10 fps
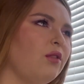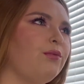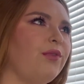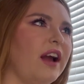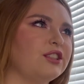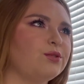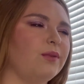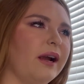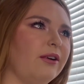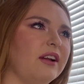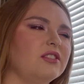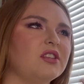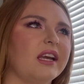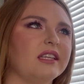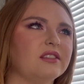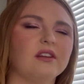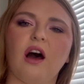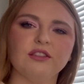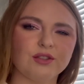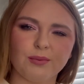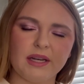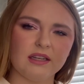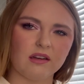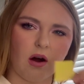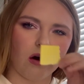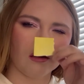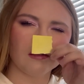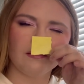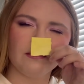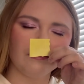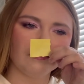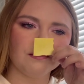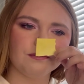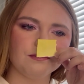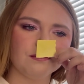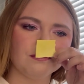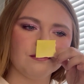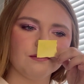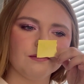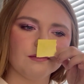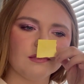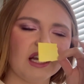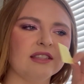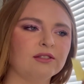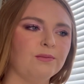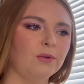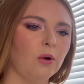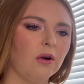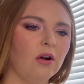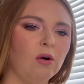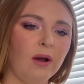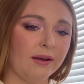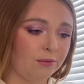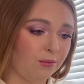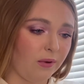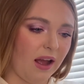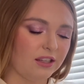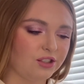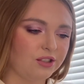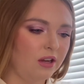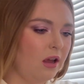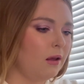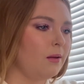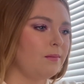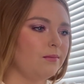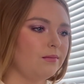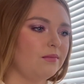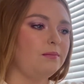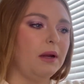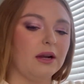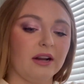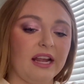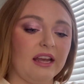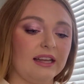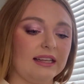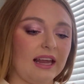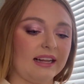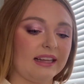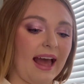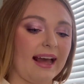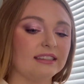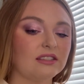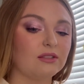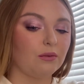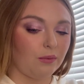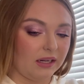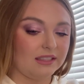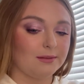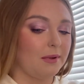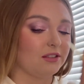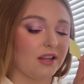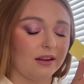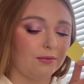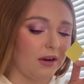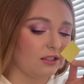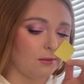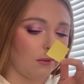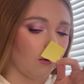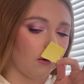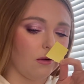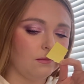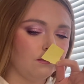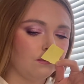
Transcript: fresh fragrance. Like it's not sweet at all. It's floral and fresh. Period. Like that's what it smells like, fresh floral.